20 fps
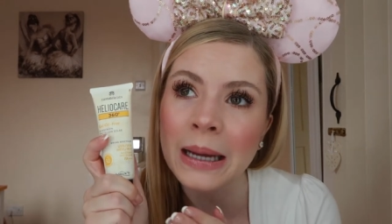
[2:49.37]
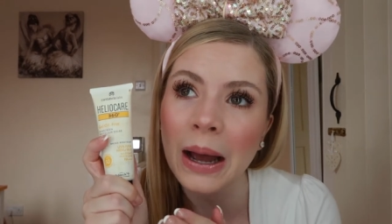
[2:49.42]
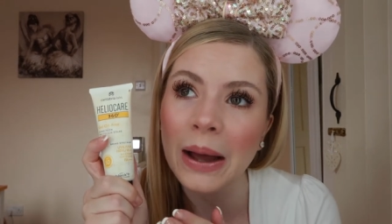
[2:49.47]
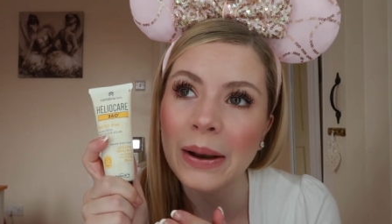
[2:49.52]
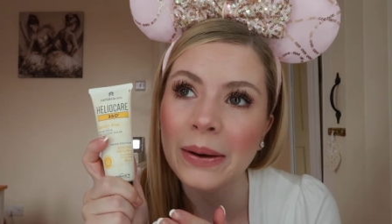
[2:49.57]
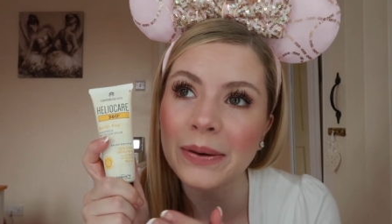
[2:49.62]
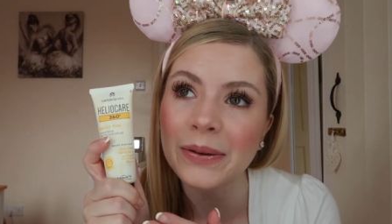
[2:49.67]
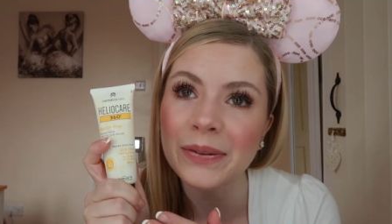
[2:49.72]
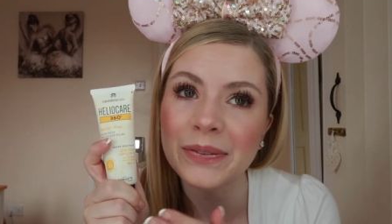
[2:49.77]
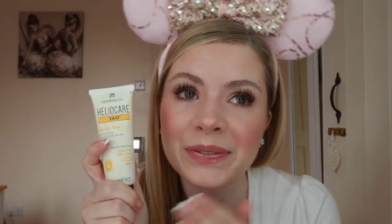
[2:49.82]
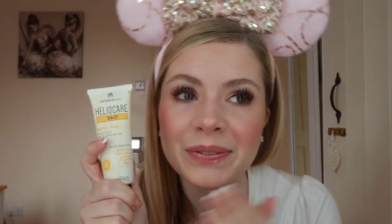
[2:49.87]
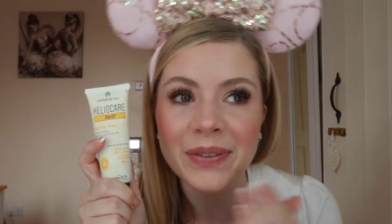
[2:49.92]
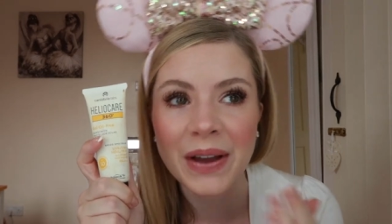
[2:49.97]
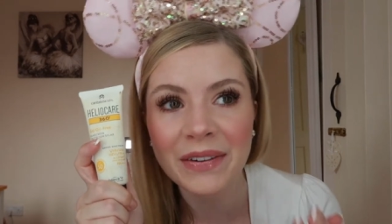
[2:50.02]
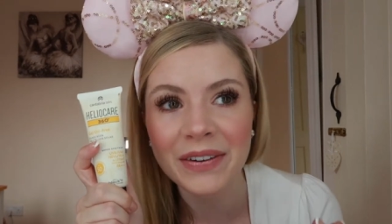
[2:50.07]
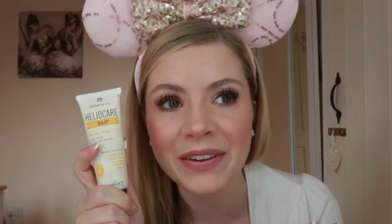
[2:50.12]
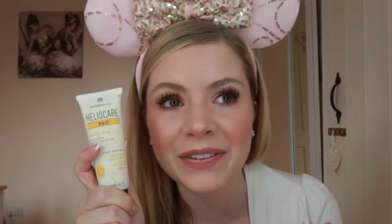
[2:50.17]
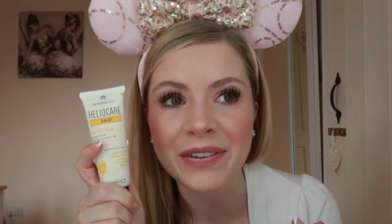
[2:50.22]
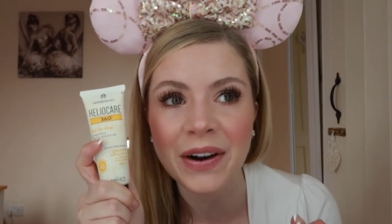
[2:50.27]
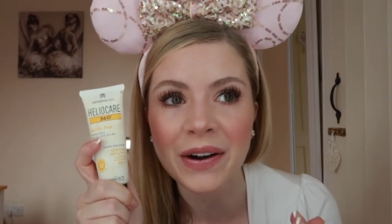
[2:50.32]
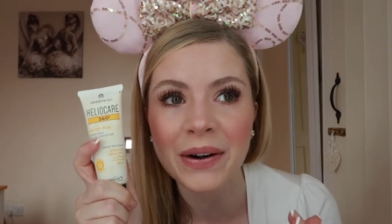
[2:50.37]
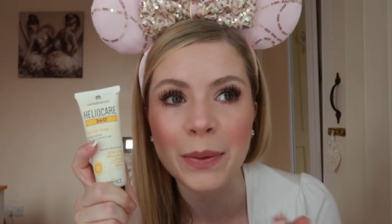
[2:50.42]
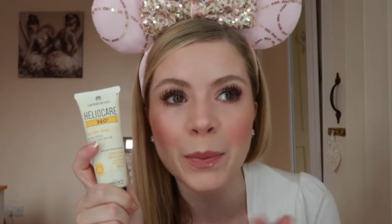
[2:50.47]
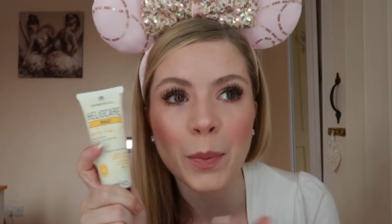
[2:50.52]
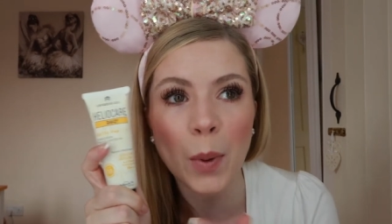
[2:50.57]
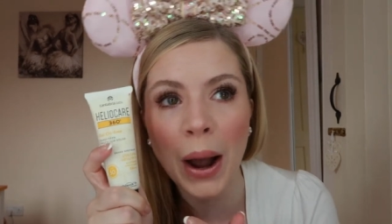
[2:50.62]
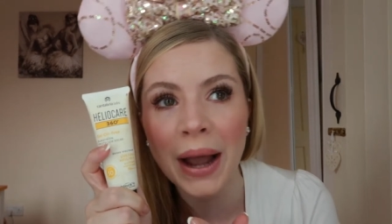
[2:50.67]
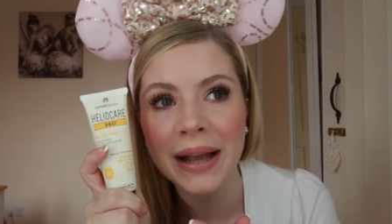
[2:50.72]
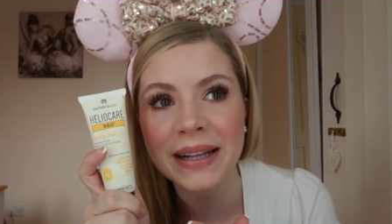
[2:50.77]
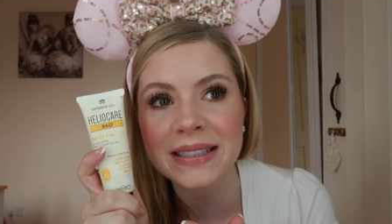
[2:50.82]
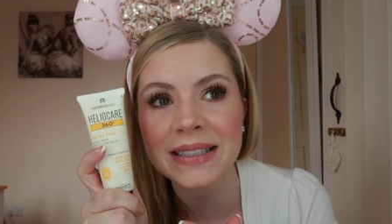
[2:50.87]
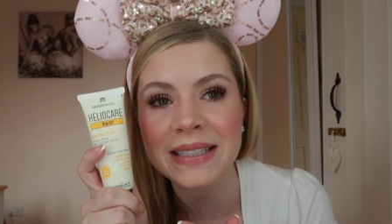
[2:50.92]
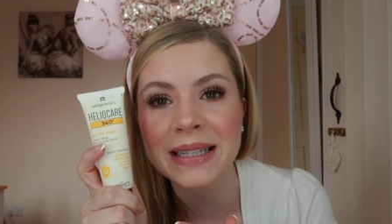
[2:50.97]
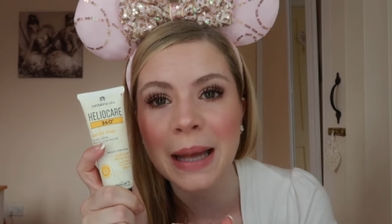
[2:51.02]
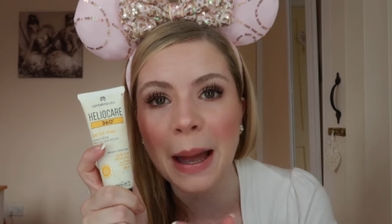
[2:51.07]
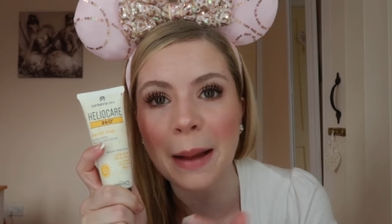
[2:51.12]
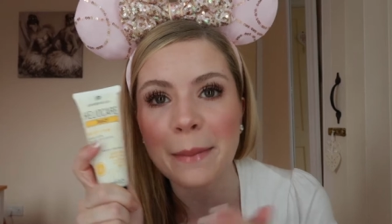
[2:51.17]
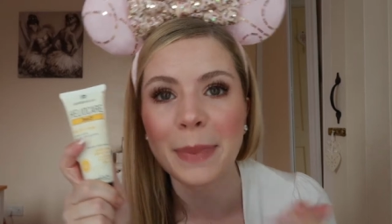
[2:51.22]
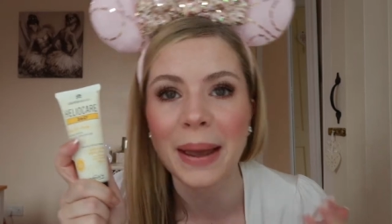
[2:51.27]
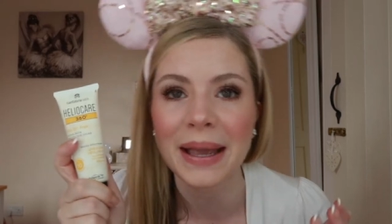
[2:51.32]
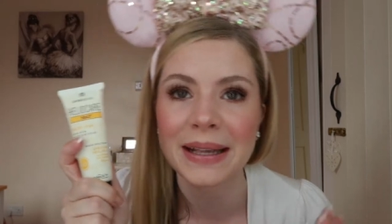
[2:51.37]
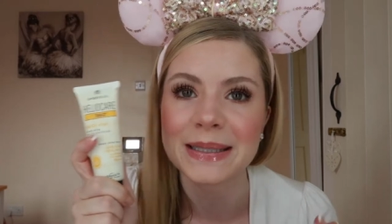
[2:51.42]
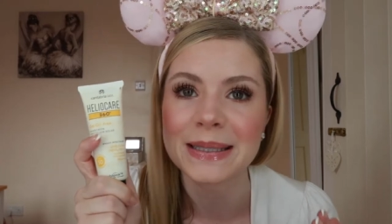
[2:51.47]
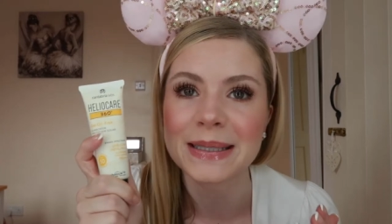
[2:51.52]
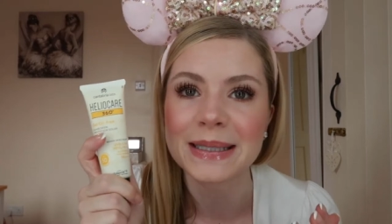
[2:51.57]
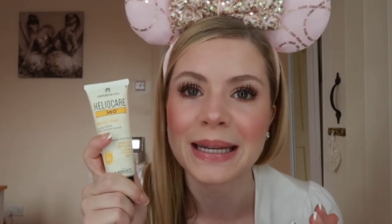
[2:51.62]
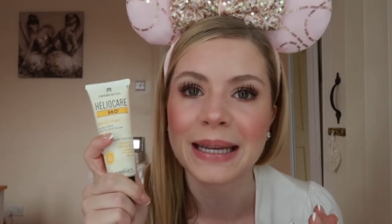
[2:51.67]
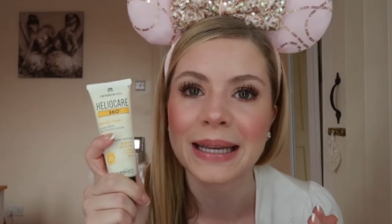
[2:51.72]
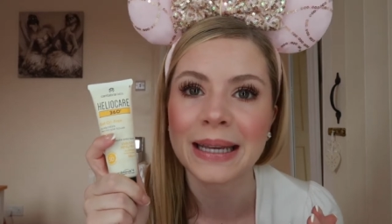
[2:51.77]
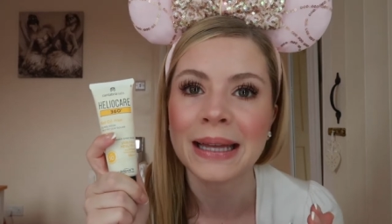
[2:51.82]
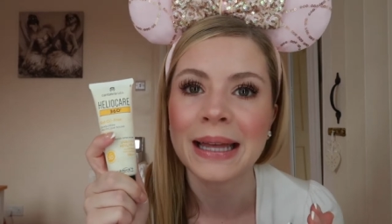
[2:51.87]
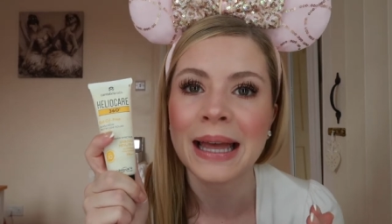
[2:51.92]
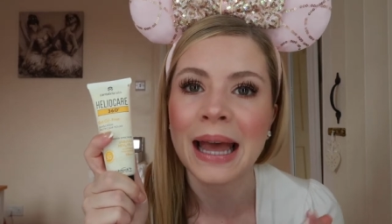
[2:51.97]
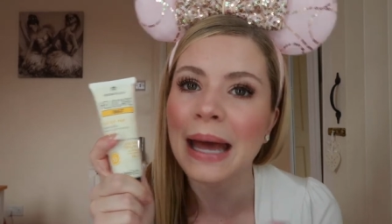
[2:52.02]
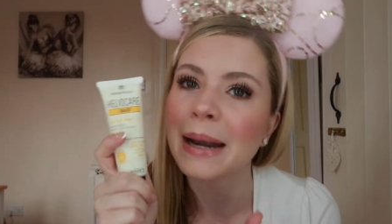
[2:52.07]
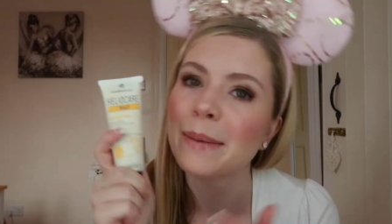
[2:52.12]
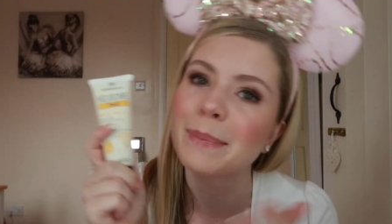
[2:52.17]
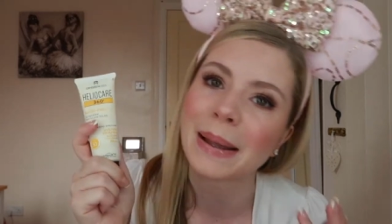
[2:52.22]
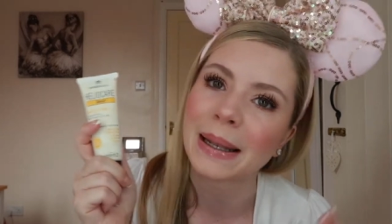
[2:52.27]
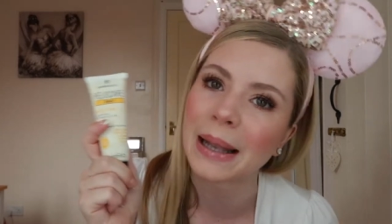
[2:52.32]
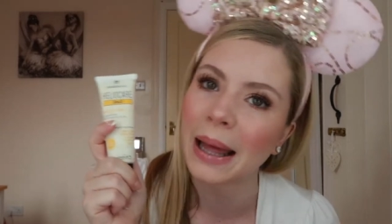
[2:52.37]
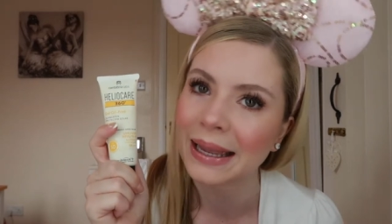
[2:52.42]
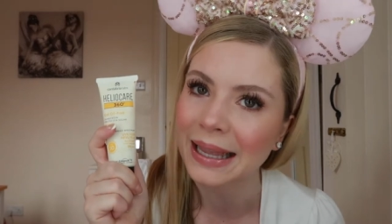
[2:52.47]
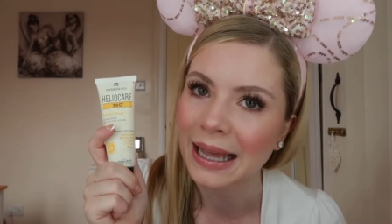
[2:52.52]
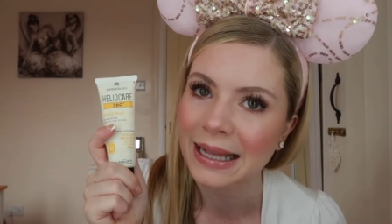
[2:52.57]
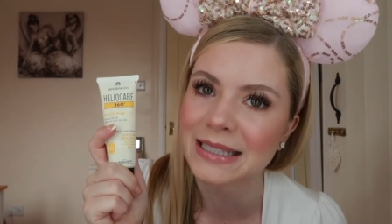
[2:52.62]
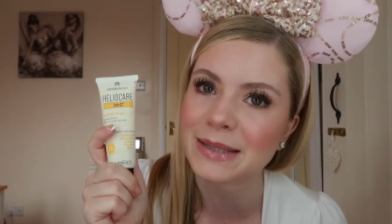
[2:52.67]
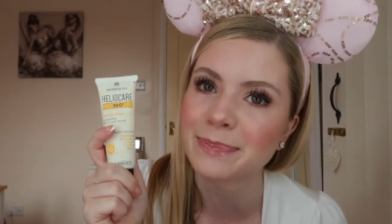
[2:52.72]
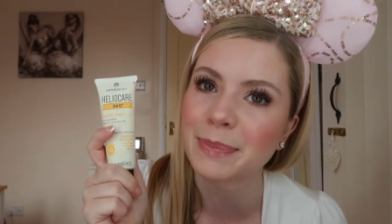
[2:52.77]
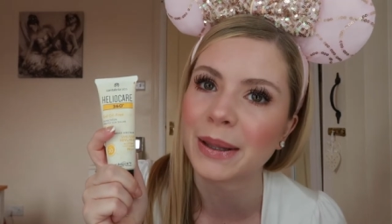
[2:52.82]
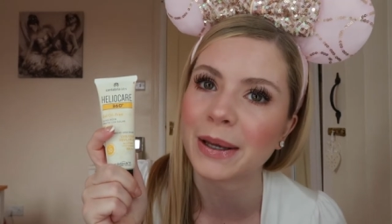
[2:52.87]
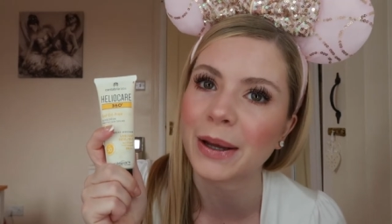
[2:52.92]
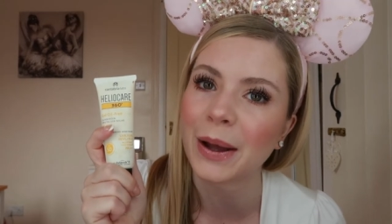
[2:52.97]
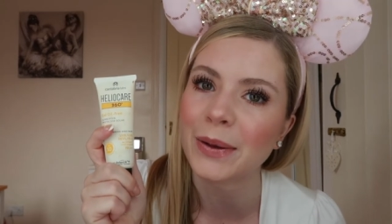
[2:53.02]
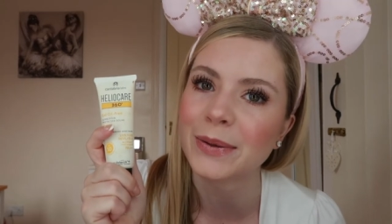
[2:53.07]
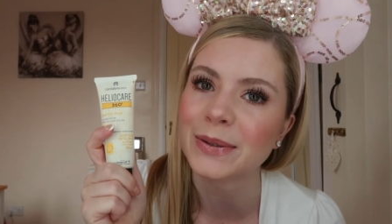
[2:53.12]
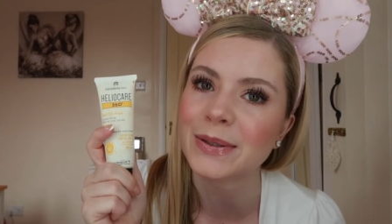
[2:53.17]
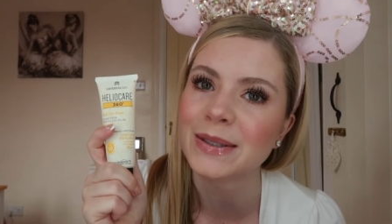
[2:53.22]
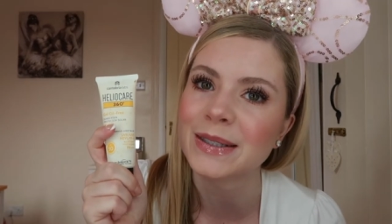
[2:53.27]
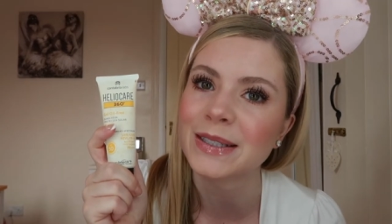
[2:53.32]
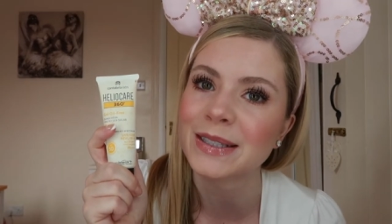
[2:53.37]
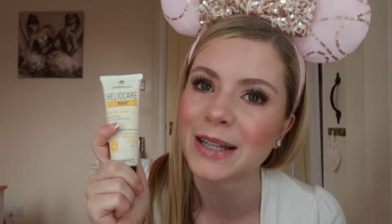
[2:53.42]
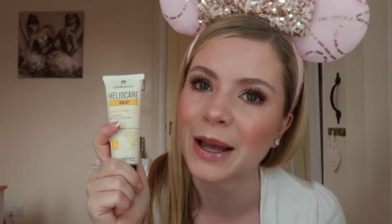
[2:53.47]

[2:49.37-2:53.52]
I look very, very white and pasty and a bit like Casper the Ghost,